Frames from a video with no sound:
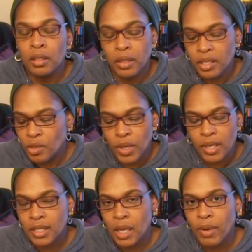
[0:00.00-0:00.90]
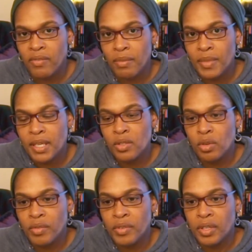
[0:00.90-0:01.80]
then you want to stay away from this.
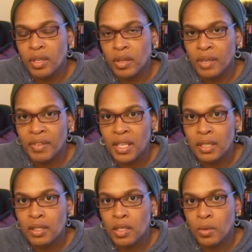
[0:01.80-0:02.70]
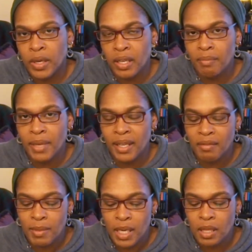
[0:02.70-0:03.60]
Or if you know you have kids, you don't want to give
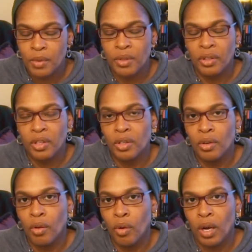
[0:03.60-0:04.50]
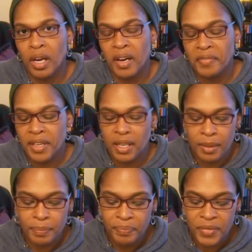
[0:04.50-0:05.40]
them anything with liqueur or coffee in it,
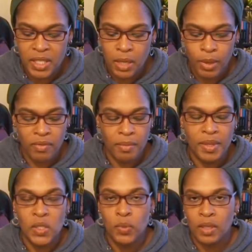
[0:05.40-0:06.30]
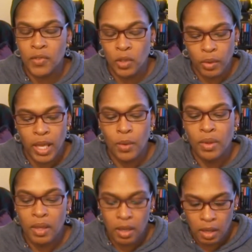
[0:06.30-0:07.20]
stay away from this. But if you're okay
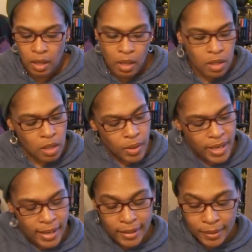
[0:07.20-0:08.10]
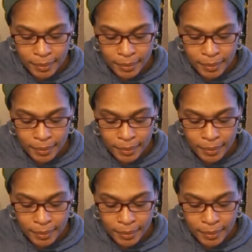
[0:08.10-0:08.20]
with it, go ahead.